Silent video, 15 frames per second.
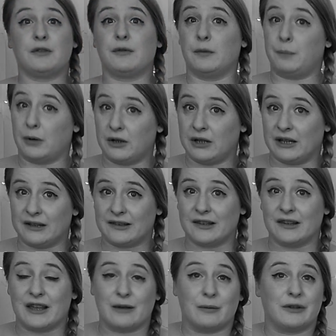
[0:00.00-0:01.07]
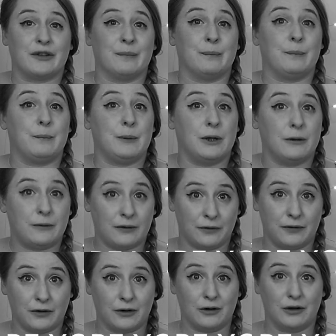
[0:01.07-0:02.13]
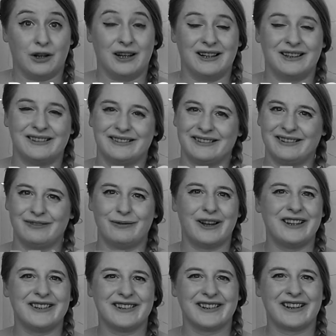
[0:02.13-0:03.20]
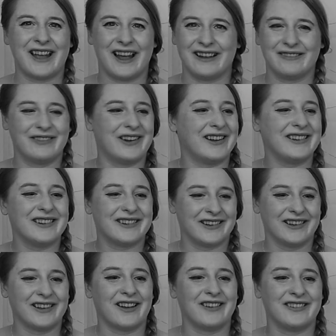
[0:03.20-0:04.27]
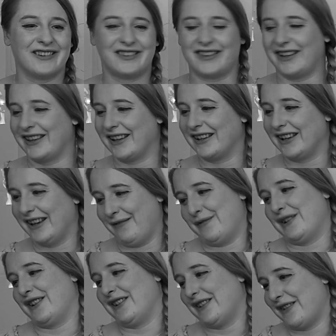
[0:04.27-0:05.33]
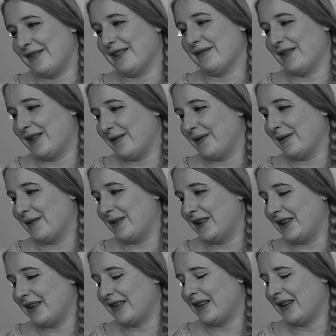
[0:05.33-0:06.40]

bonnets, there were some beautiful why did I go to say that again when I don't even know what the word is?